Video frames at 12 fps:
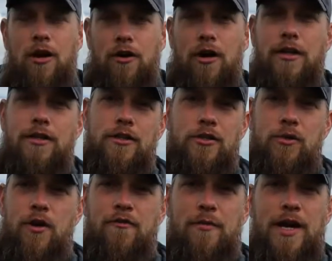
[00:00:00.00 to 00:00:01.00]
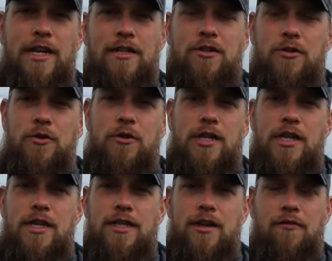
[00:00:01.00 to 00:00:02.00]
Right, so I've made it to
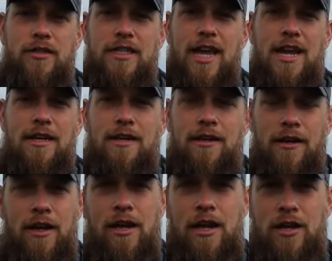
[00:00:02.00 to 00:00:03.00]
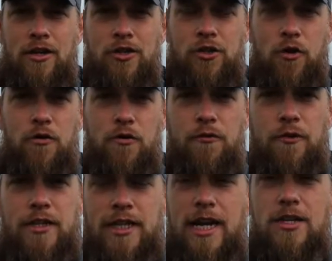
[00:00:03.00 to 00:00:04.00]
the Devil's Den. So for
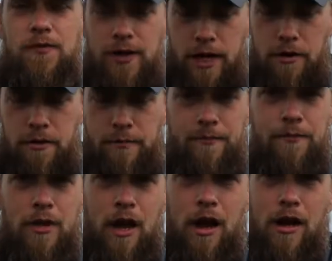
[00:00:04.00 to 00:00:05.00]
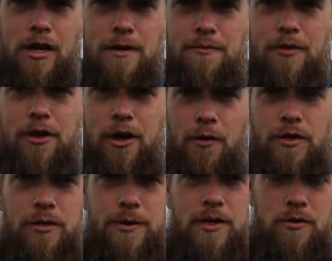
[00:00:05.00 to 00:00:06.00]
today's video, I'm going
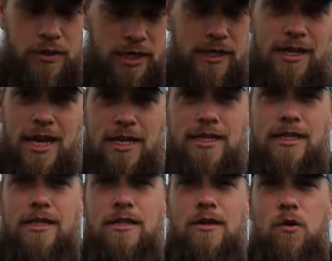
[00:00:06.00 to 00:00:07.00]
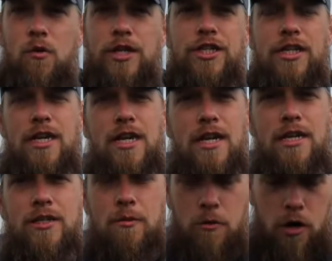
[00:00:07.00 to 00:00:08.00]
to be using this, which
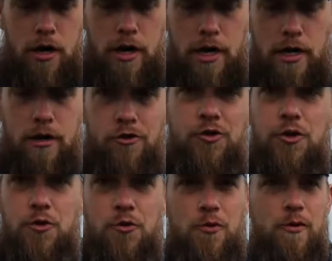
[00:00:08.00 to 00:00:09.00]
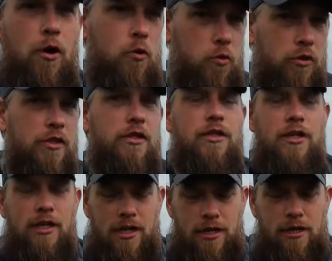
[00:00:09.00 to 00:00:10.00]
is my new, old
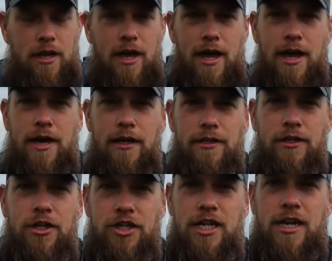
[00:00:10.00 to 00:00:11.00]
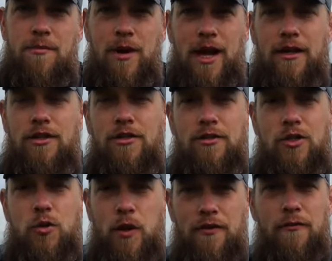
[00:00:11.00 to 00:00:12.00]
Yashica Mat
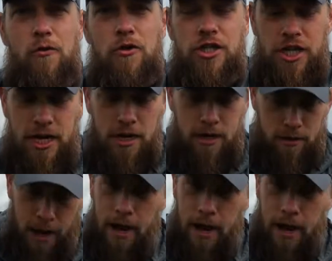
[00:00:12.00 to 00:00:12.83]
24G.